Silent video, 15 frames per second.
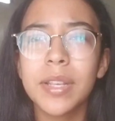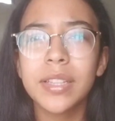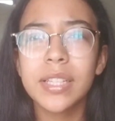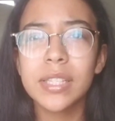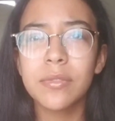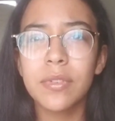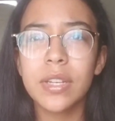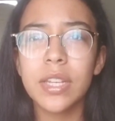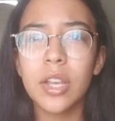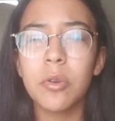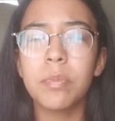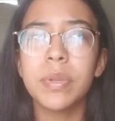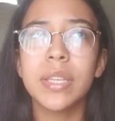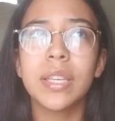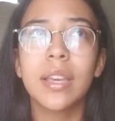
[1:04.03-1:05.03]
make this video,
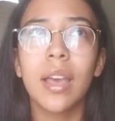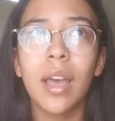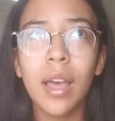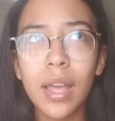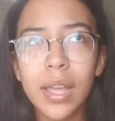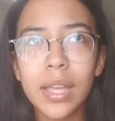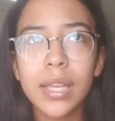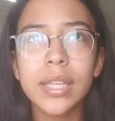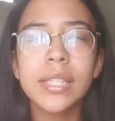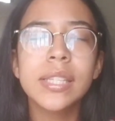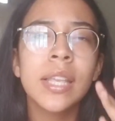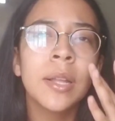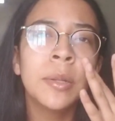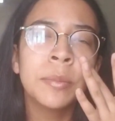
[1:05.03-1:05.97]
because